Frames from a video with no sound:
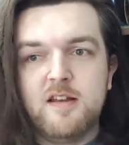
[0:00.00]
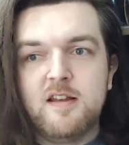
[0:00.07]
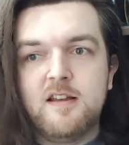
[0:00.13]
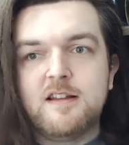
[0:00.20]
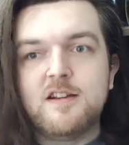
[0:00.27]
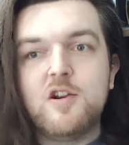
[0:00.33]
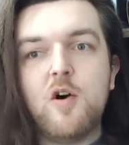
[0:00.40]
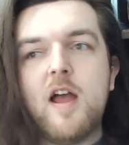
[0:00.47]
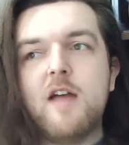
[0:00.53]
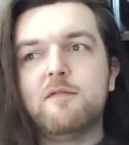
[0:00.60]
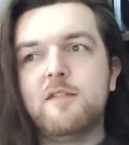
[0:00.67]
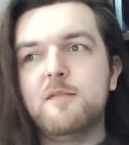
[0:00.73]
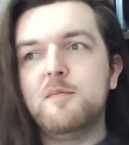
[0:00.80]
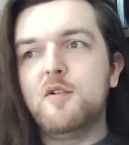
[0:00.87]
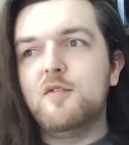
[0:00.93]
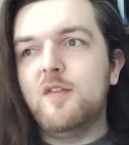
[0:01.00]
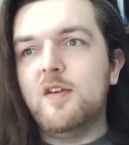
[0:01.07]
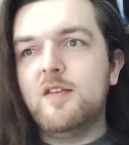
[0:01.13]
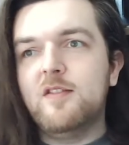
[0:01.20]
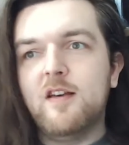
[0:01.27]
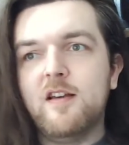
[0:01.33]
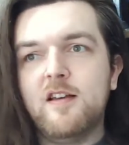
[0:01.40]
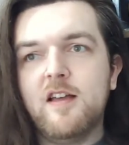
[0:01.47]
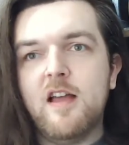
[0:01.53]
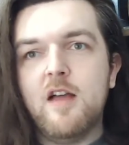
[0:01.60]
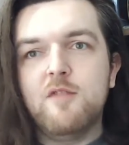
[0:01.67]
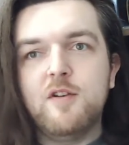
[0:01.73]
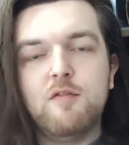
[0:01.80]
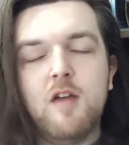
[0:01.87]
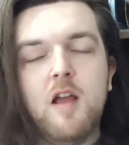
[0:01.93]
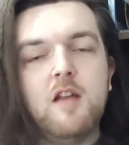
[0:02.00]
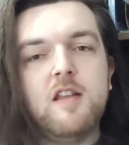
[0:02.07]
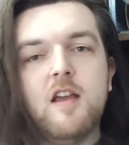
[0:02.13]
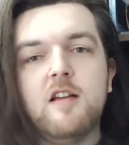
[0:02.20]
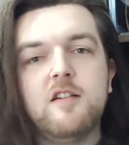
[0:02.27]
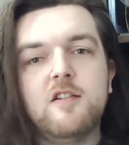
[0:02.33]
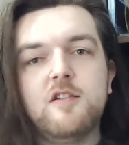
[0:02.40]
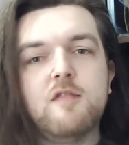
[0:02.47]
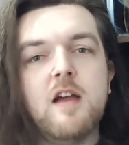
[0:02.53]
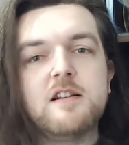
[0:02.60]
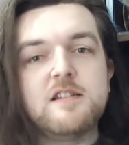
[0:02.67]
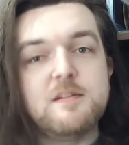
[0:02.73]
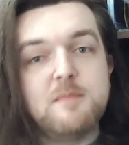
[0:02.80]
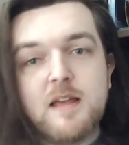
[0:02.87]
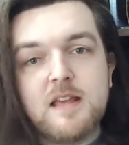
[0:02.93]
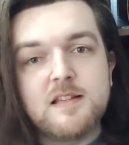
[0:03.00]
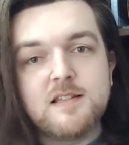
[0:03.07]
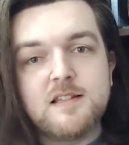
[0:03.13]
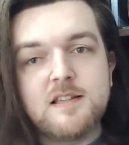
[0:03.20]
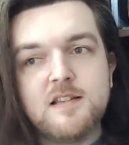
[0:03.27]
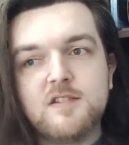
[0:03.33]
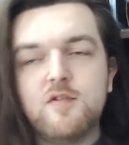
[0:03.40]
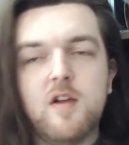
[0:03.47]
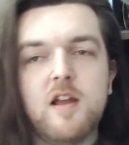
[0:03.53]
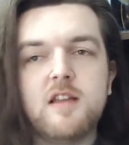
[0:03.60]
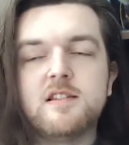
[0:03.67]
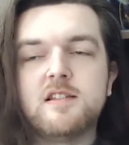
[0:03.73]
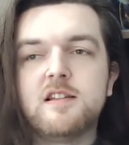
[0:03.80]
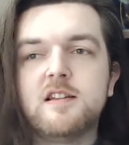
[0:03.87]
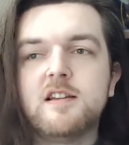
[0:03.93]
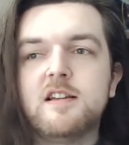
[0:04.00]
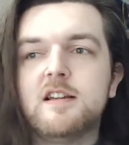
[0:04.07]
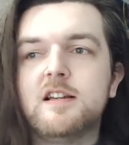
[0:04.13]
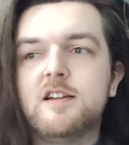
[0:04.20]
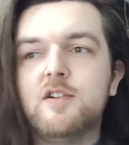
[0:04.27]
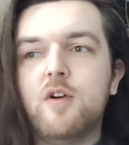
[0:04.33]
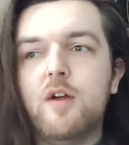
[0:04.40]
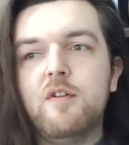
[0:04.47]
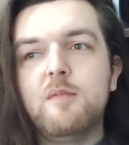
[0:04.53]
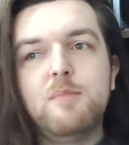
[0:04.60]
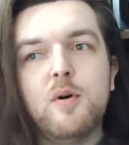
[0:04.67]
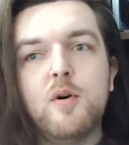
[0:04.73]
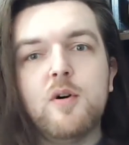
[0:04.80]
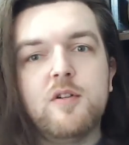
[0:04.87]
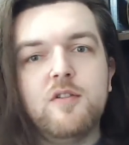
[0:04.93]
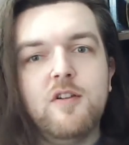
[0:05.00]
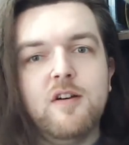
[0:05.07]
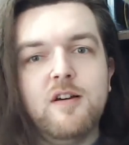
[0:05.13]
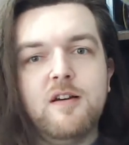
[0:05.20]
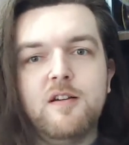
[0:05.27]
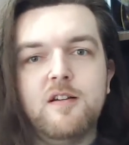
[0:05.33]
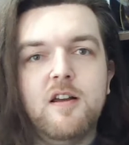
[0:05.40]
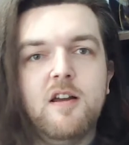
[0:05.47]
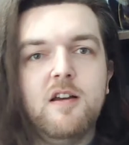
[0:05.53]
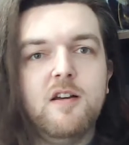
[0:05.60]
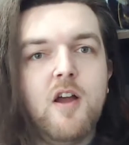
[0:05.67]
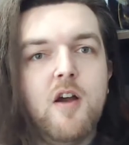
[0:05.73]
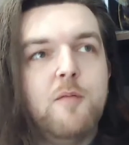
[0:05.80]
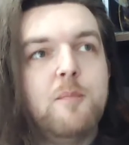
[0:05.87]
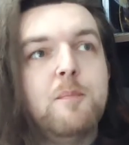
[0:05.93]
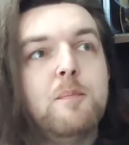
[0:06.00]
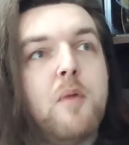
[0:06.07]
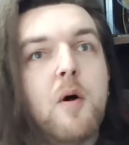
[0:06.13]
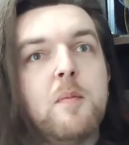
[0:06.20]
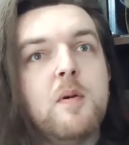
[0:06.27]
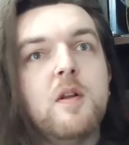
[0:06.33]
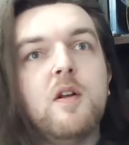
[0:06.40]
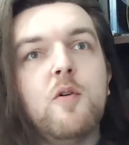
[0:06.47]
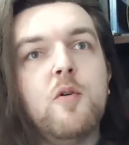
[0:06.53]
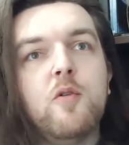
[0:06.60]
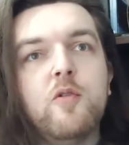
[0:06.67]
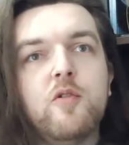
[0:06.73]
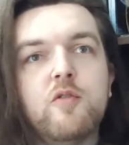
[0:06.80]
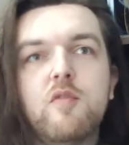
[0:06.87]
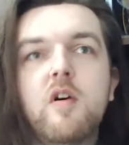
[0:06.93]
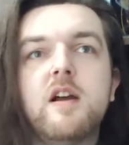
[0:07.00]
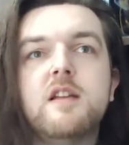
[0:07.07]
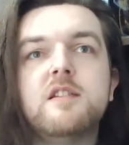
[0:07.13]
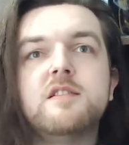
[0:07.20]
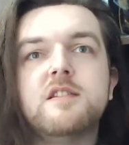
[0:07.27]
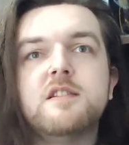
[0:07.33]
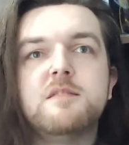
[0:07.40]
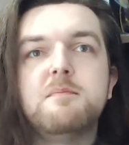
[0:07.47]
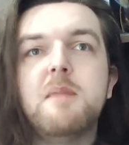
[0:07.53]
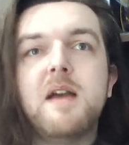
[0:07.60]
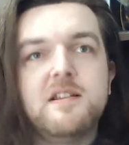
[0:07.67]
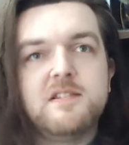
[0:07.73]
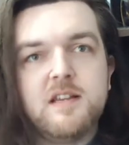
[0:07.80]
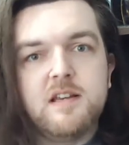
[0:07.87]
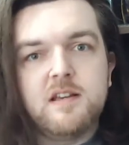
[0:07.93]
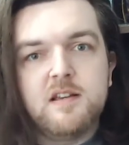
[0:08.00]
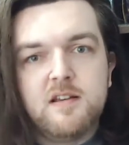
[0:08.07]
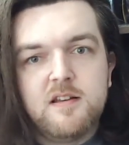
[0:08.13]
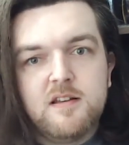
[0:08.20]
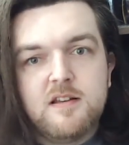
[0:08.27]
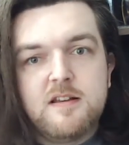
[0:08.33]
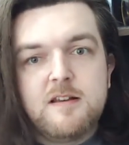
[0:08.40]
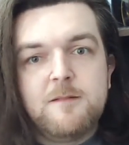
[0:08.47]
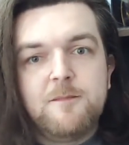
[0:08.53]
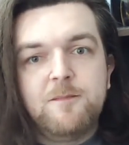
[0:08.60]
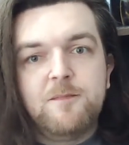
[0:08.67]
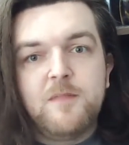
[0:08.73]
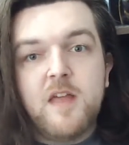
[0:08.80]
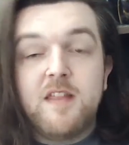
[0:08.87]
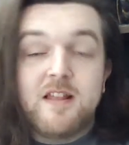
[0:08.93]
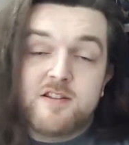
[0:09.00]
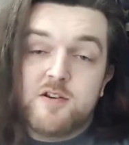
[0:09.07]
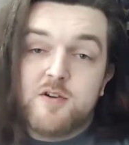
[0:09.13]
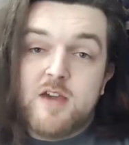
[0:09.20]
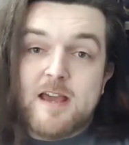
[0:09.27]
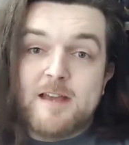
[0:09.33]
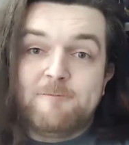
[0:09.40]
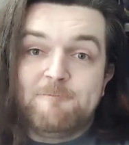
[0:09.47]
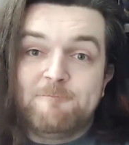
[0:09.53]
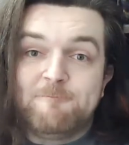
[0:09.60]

Not every movie that every great director makes is great. Not every book that a popular author writes is amazing. And that's okay.